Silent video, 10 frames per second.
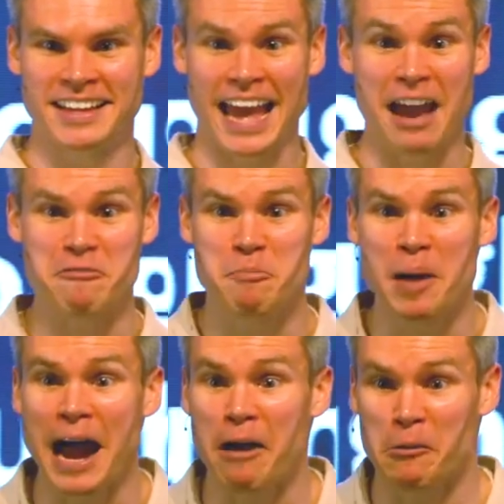have
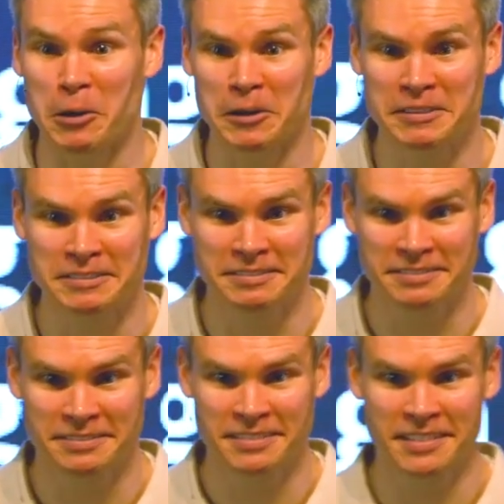power
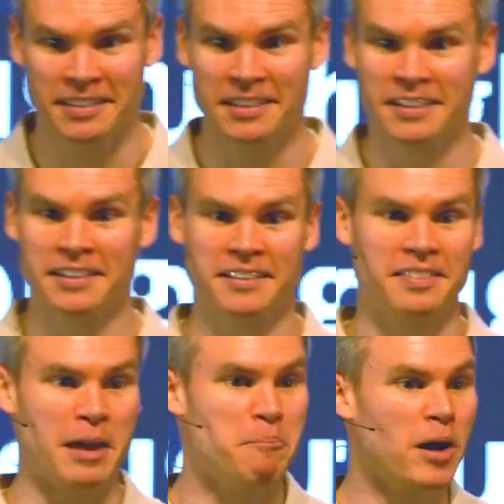
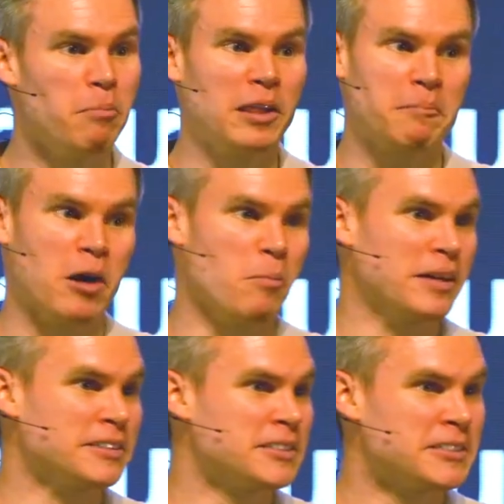that public
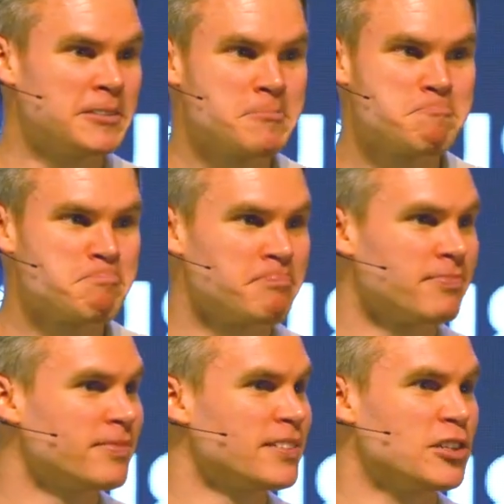moments
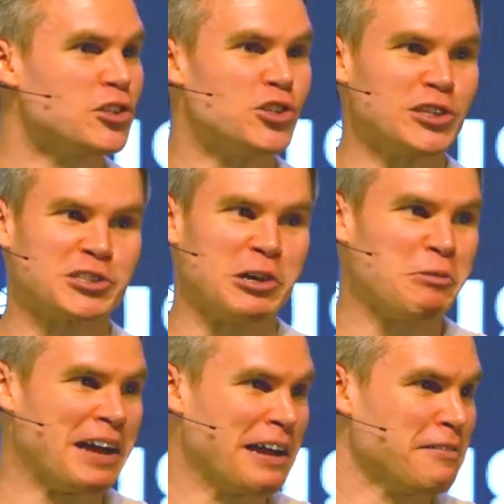just don't
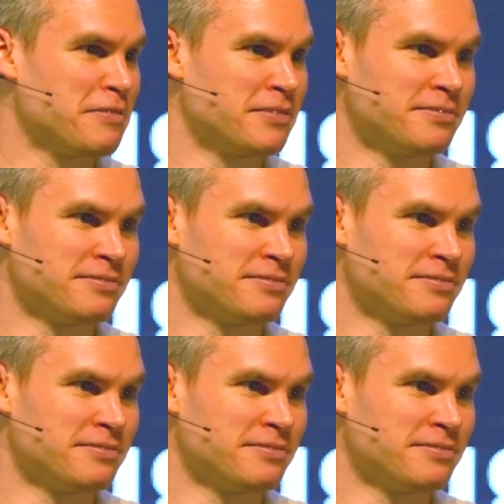have.